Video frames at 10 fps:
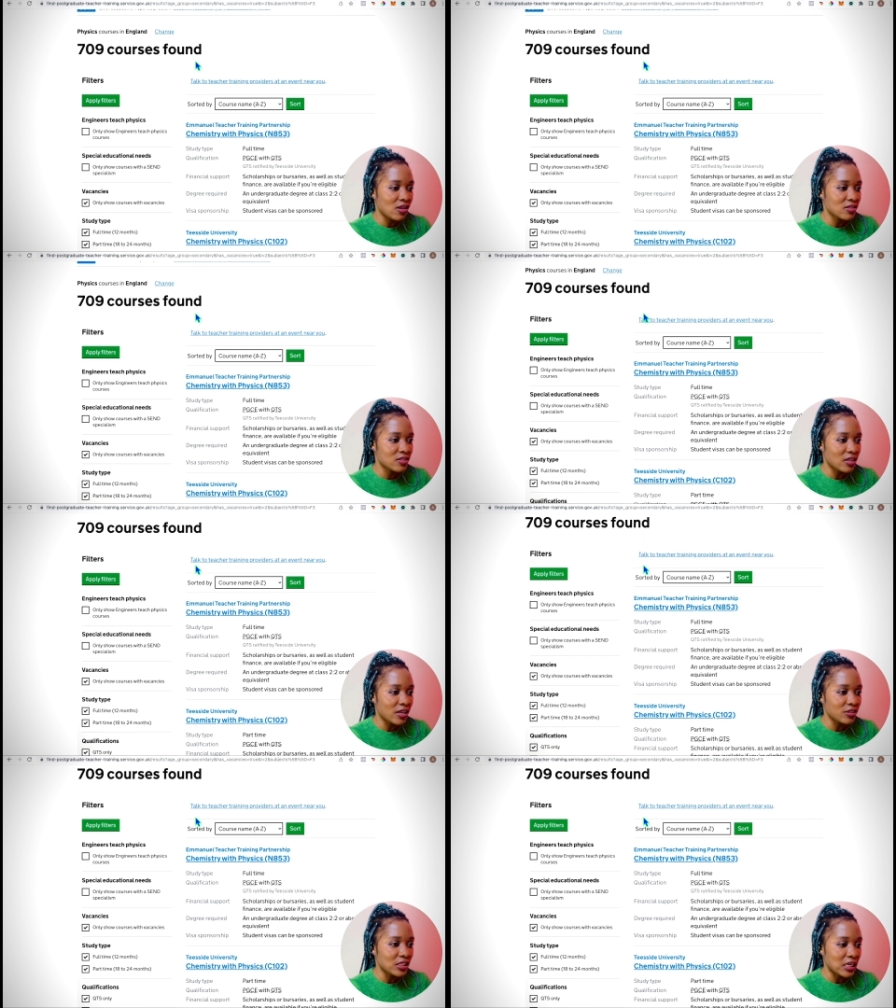
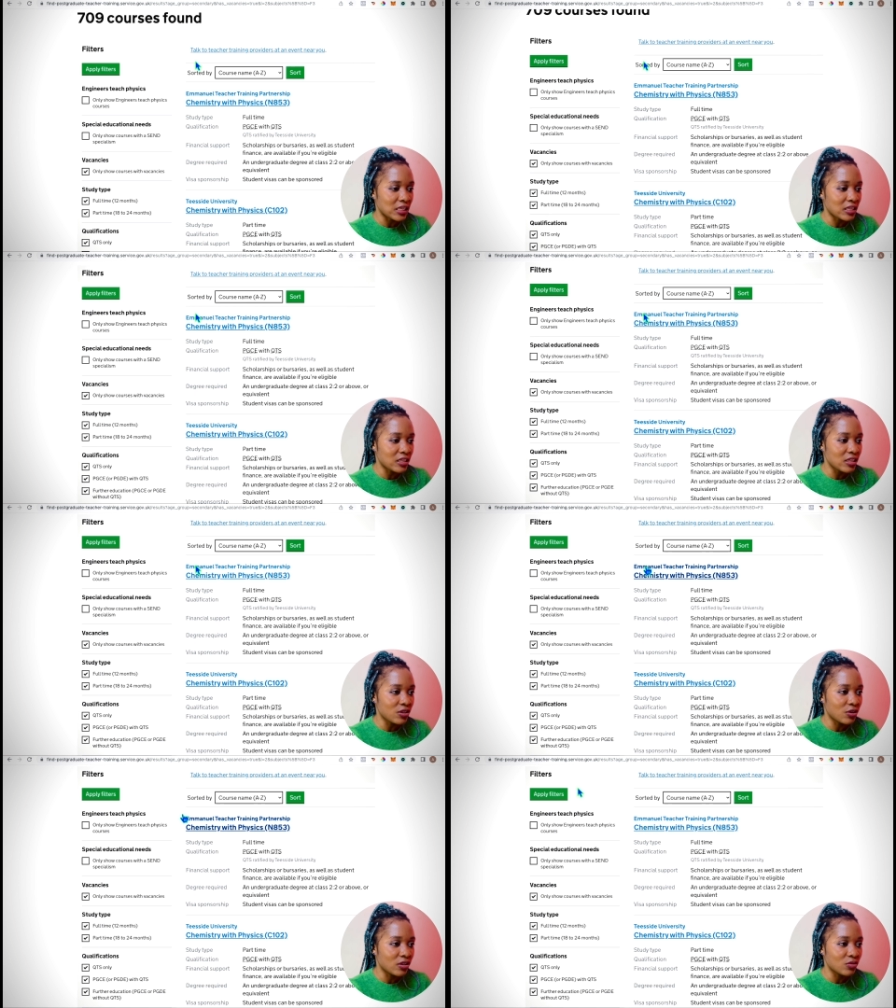side, you can
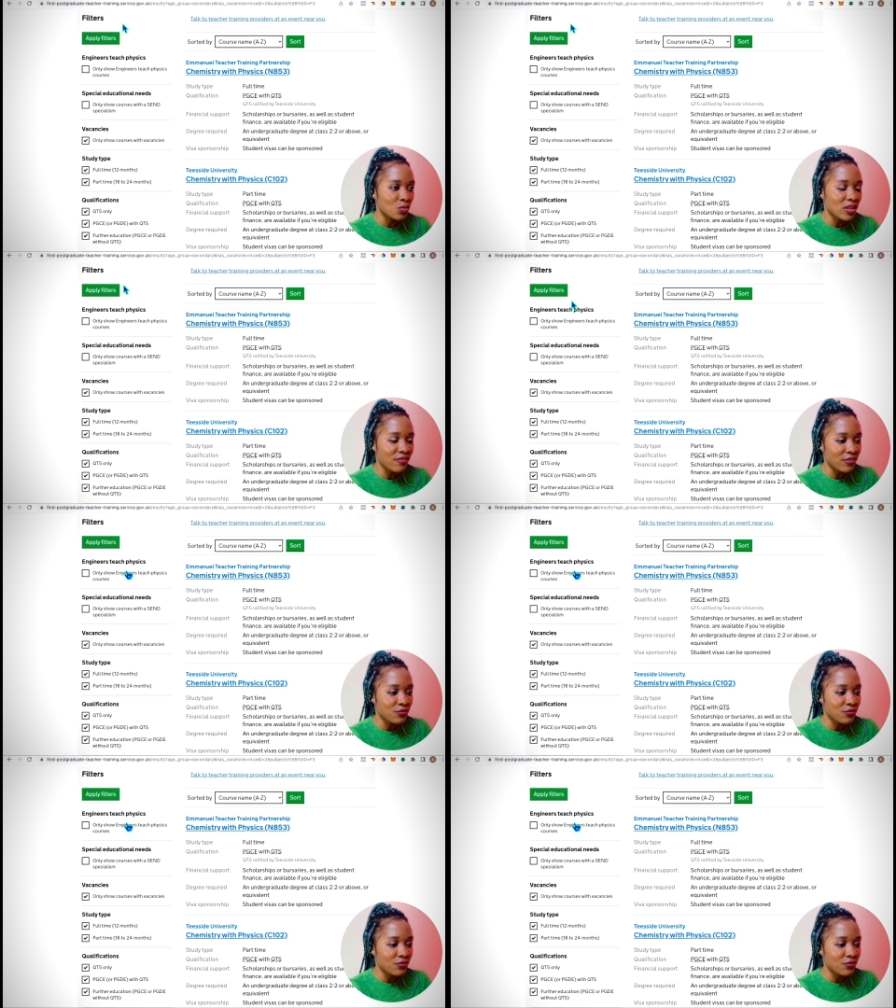click on whatever